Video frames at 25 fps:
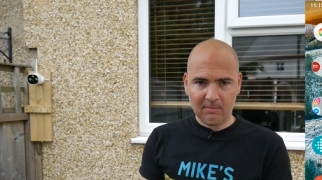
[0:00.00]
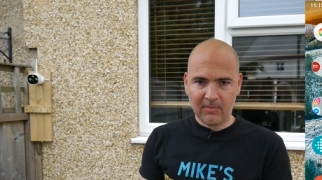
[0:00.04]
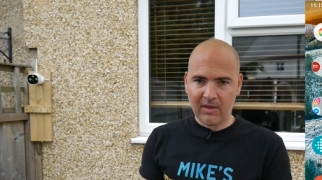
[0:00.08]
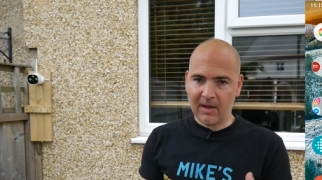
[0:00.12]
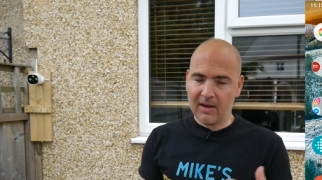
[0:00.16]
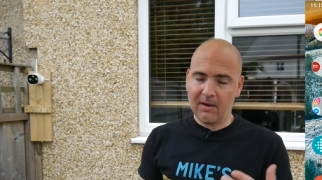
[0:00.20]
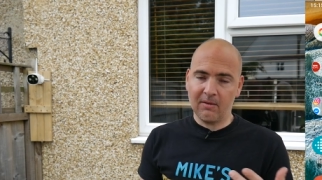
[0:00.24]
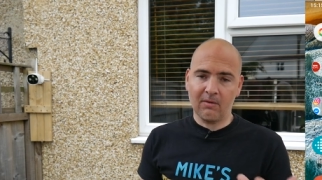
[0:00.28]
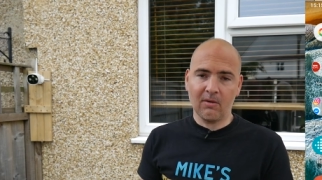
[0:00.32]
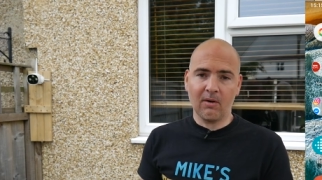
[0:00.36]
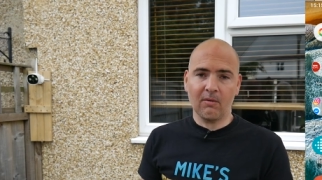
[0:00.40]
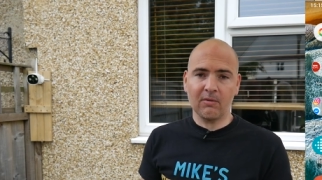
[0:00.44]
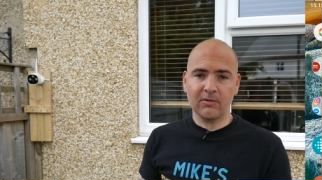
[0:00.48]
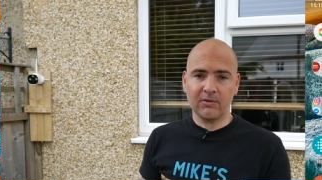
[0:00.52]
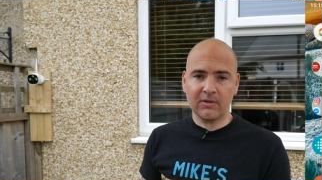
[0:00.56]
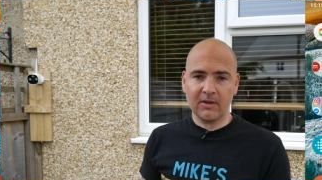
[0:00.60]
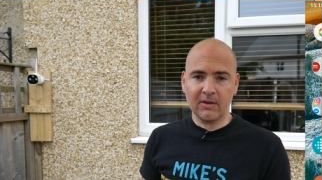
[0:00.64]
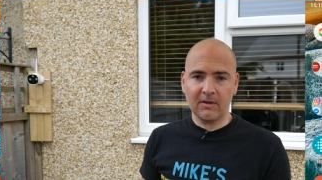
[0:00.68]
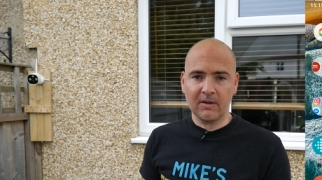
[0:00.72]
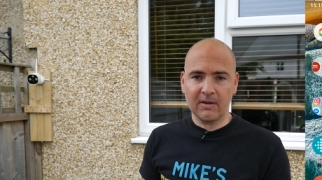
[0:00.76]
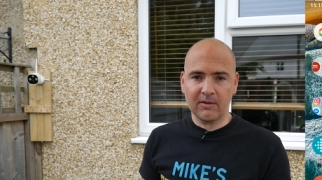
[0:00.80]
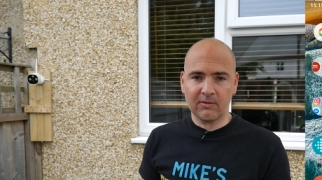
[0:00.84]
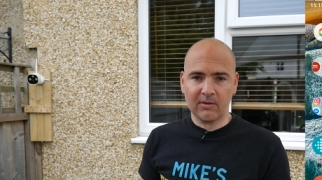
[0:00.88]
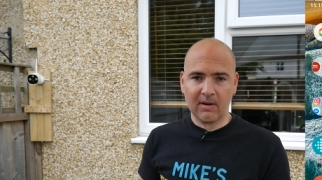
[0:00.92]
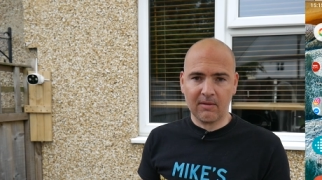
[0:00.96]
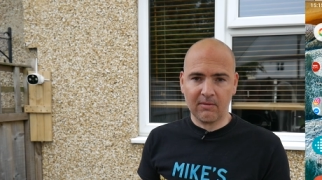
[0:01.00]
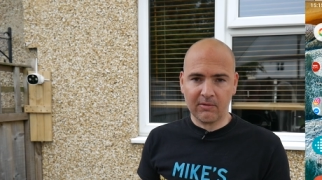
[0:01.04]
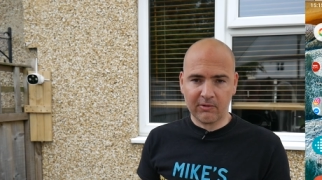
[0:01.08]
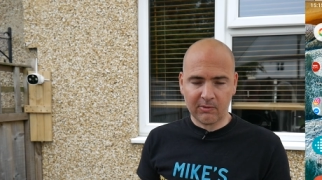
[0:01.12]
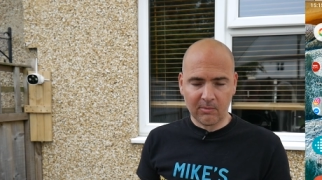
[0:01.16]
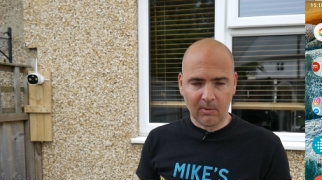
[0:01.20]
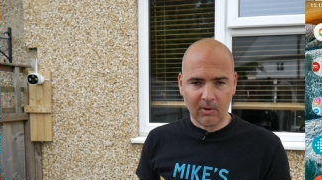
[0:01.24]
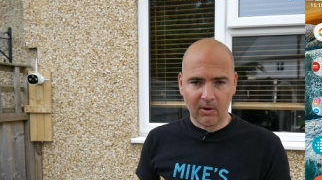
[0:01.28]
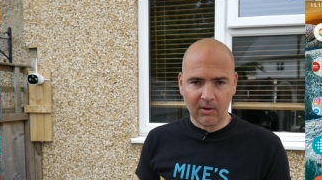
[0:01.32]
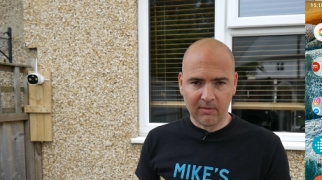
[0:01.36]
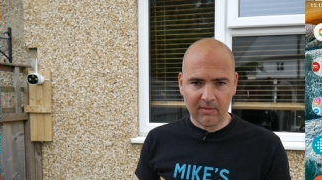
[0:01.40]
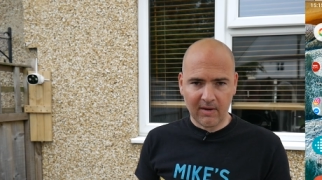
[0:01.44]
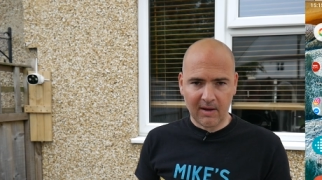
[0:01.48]
Now obviously you need to have a
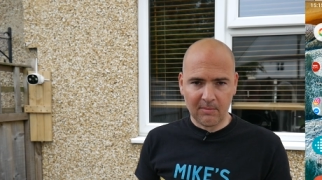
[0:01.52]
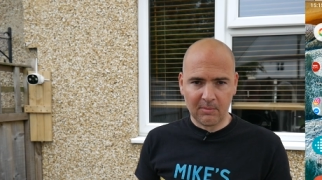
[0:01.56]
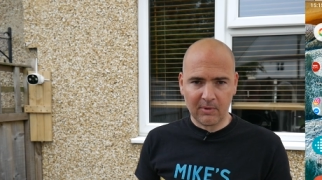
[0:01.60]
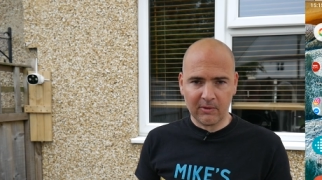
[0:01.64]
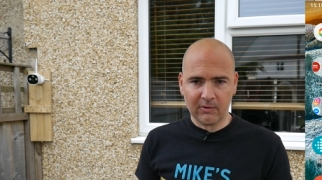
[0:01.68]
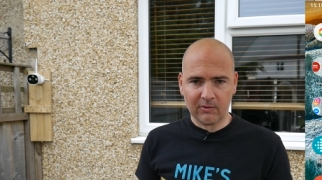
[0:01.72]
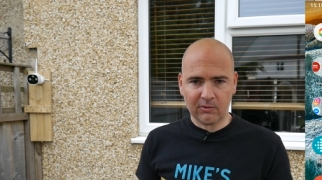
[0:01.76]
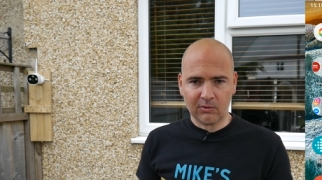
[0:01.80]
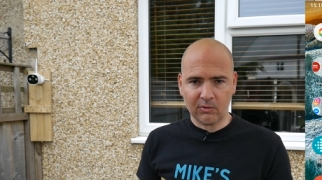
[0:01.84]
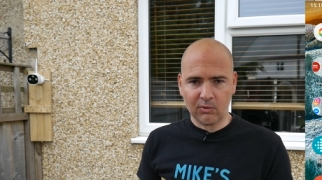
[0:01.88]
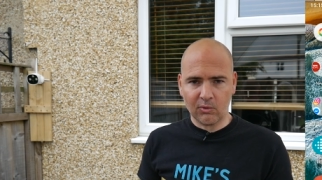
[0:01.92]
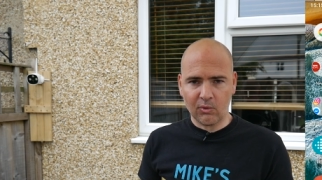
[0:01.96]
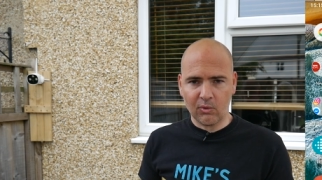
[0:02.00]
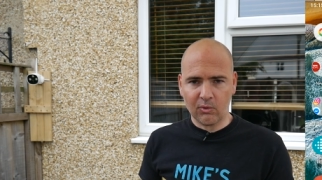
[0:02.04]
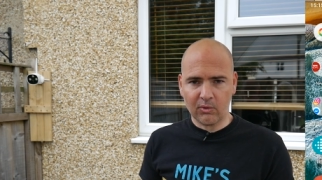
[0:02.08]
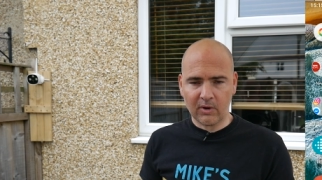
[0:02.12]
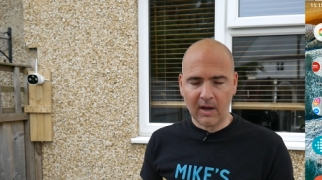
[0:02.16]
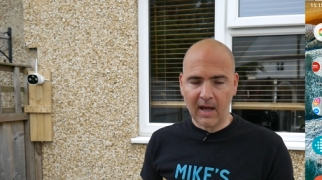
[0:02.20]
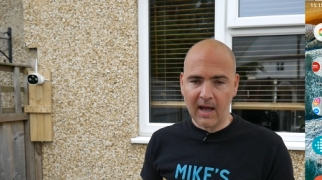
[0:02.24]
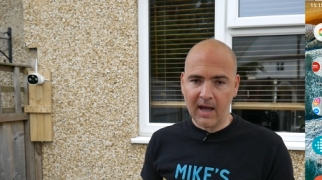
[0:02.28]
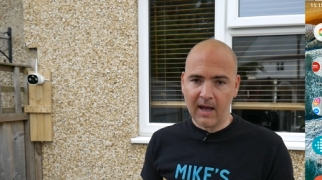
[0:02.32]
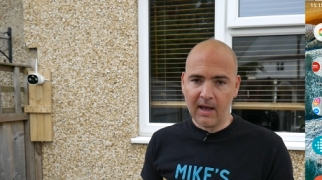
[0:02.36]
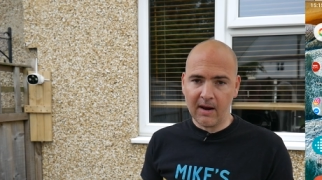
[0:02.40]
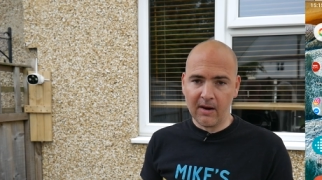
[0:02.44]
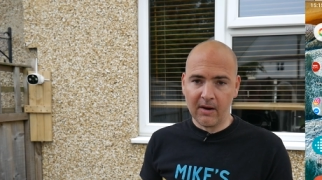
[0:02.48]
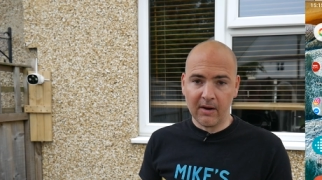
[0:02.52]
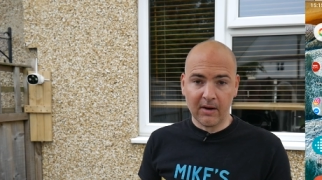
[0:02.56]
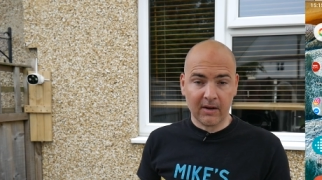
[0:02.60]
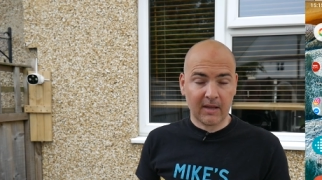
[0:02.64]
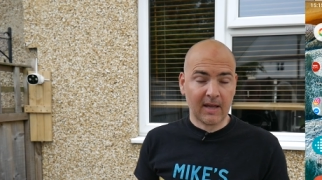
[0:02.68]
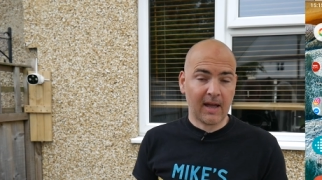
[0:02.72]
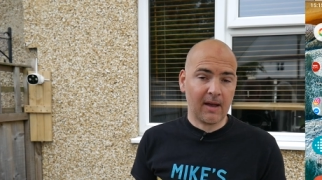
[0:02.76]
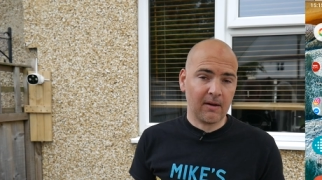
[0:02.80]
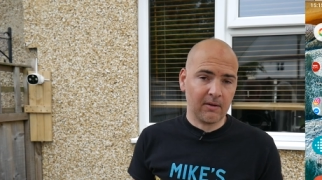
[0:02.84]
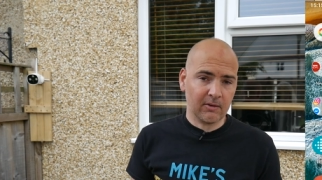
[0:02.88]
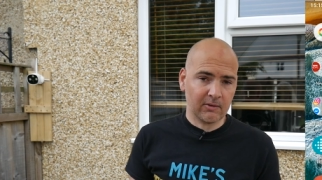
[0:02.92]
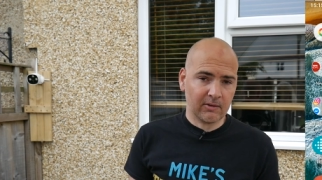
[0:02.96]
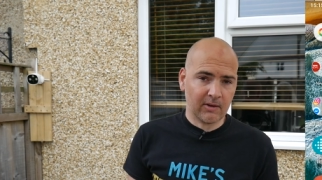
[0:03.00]
Smart Life app installed and an
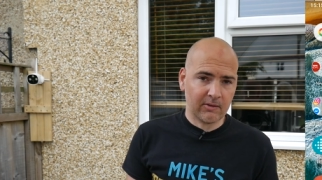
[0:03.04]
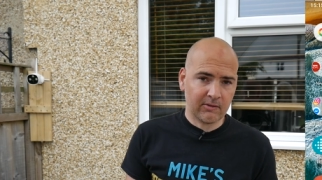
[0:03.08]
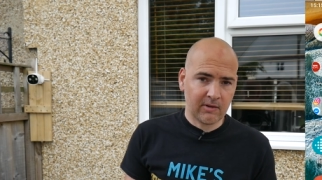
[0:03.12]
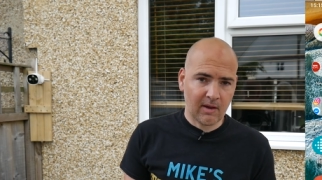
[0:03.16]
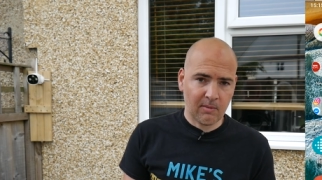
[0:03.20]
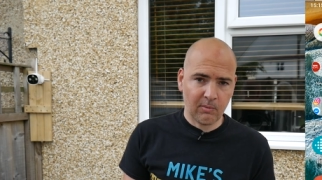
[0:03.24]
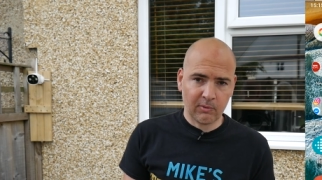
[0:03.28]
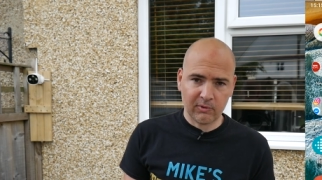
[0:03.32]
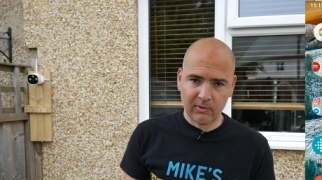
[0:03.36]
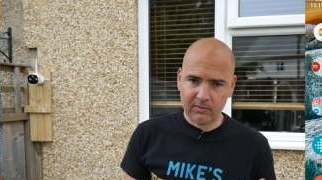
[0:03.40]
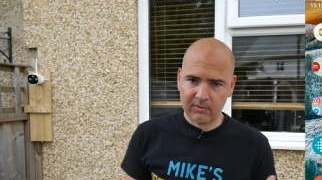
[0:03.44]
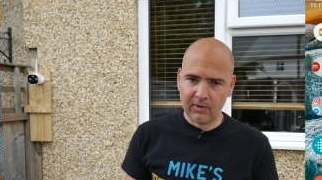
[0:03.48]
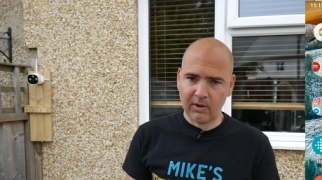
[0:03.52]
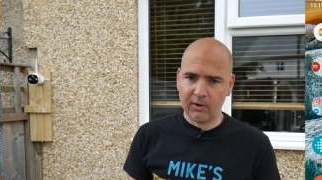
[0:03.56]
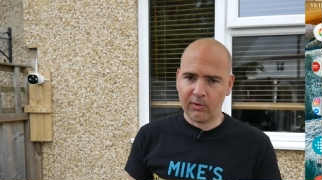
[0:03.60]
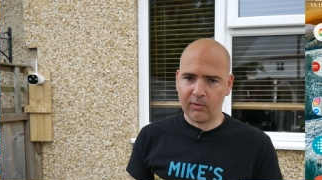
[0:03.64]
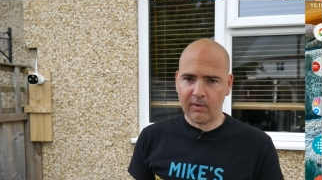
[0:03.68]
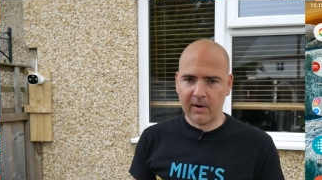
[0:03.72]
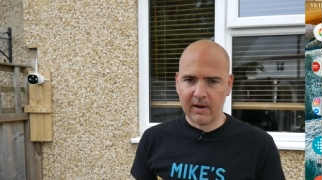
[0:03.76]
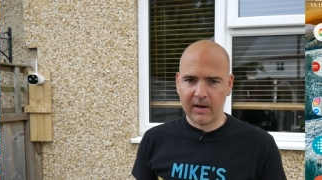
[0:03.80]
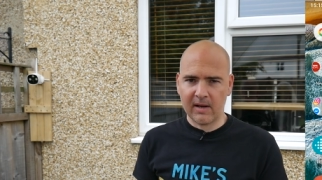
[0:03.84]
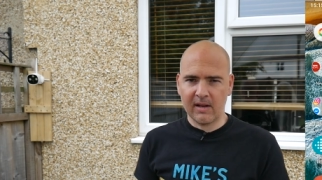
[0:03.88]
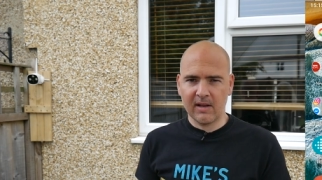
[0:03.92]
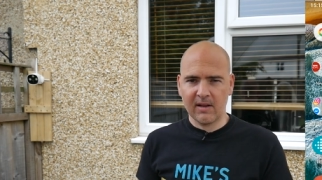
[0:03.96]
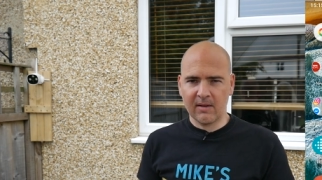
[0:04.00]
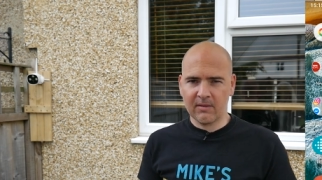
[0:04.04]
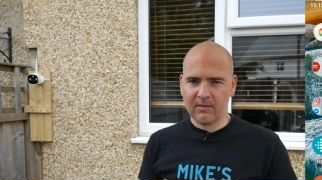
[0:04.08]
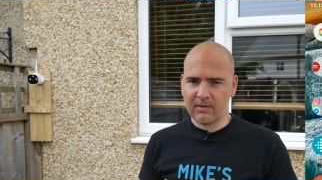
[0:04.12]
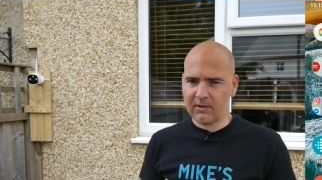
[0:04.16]
account set up, which I've done already.